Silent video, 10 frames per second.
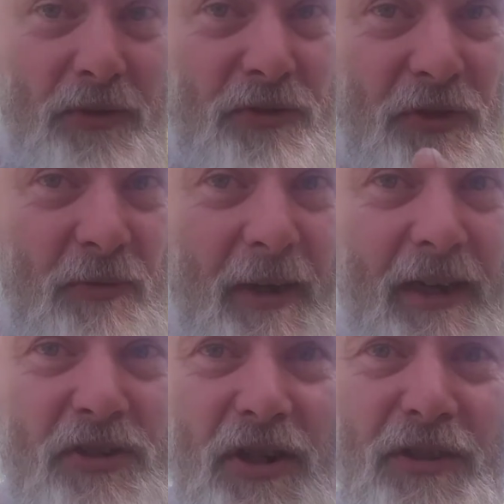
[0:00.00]
would still
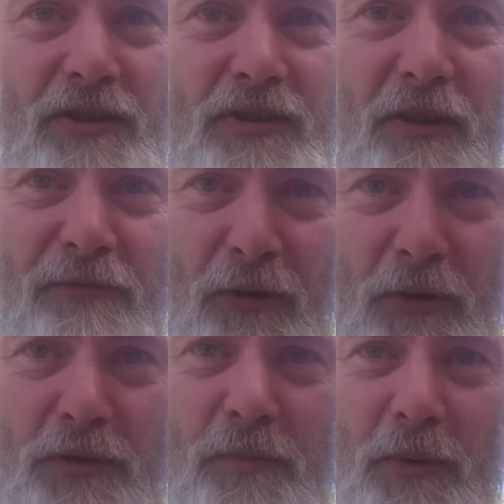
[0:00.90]
make Jesus the
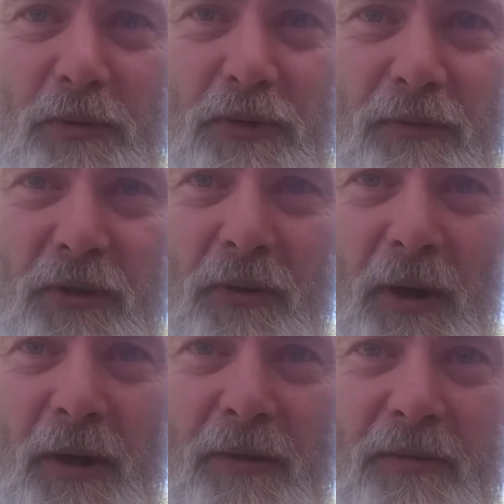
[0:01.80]
first fruits of the
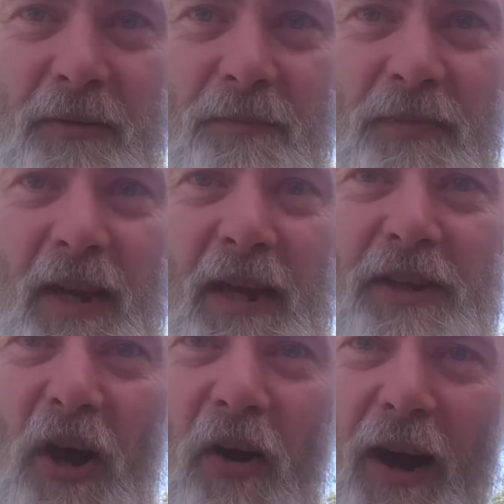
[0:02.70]
grave.
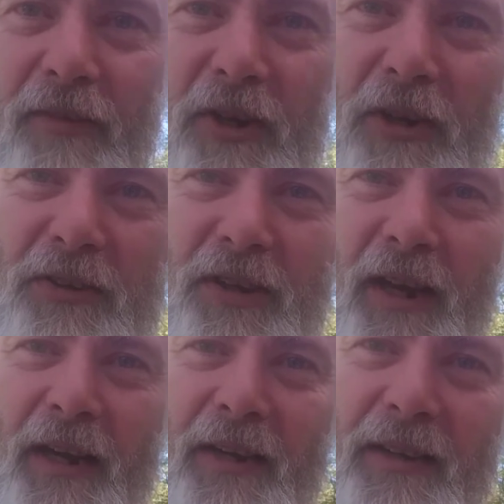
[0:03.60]
Y'all have a good
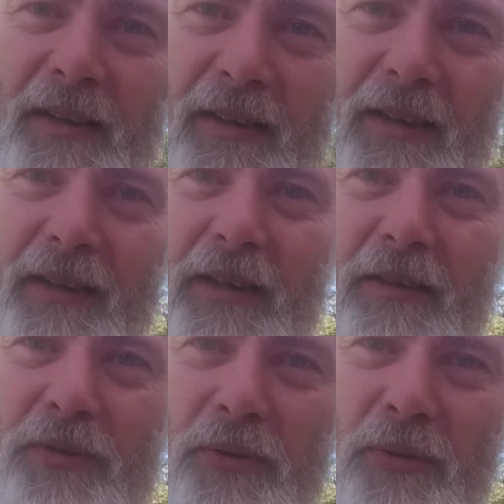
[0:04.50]
day. I
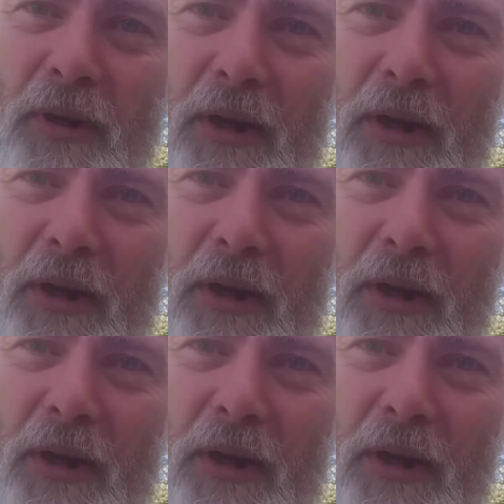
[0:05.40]
love you.